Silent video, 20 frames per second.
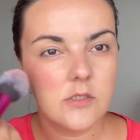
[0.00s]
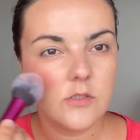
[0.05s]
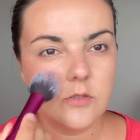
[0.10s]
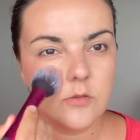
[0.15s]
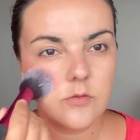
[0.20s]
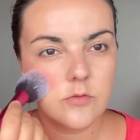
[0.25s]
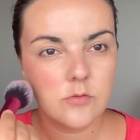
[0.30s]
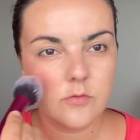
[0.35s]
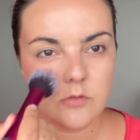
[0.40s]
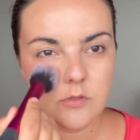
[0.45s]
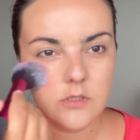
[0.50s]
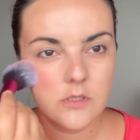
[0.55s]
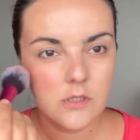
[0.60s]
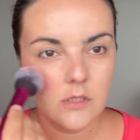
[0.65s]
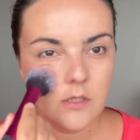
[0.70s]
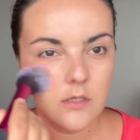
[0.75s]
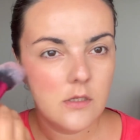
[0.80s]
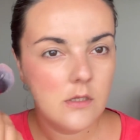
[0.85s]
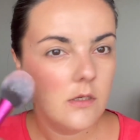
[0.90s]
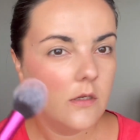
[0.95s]
use
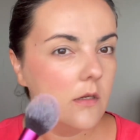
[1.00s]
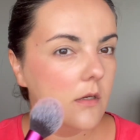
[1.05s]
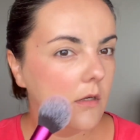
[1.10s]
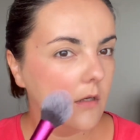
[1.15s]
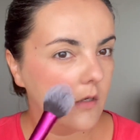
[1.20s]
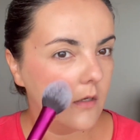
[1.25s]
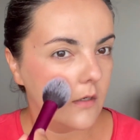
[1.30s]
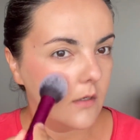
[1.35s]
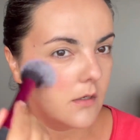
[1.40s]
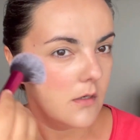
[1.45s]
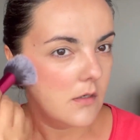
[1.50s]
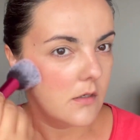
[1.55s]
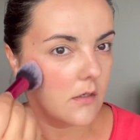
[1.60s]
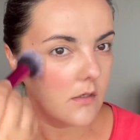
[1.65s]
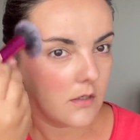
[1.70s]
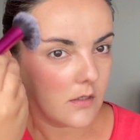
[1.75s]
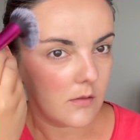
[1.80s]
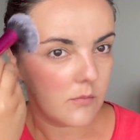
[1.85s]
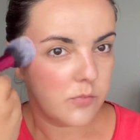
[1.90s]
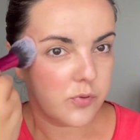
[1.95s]

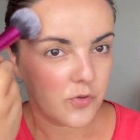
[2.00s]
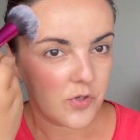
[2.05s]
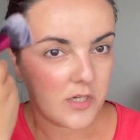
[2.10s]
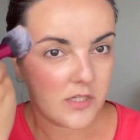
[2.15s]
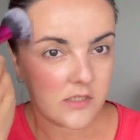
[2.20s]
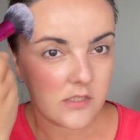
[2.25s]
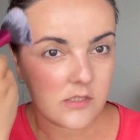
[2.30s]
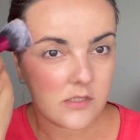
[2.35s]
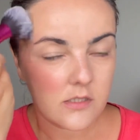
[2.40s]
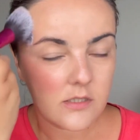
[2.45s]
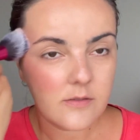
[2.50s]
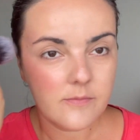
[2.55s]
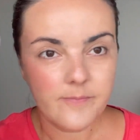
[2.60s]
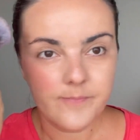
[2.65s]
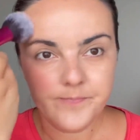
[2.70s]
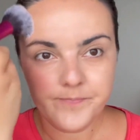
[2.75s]
bronzer,